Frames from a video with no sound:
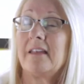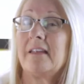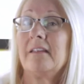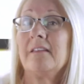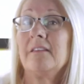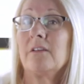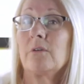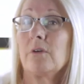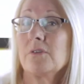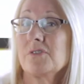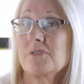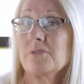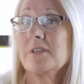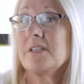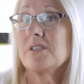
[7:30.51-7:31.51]
in the
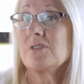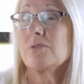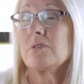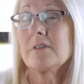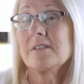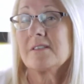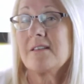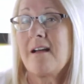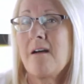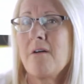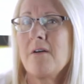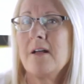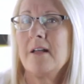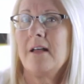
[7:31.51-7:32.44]
grocery stores now.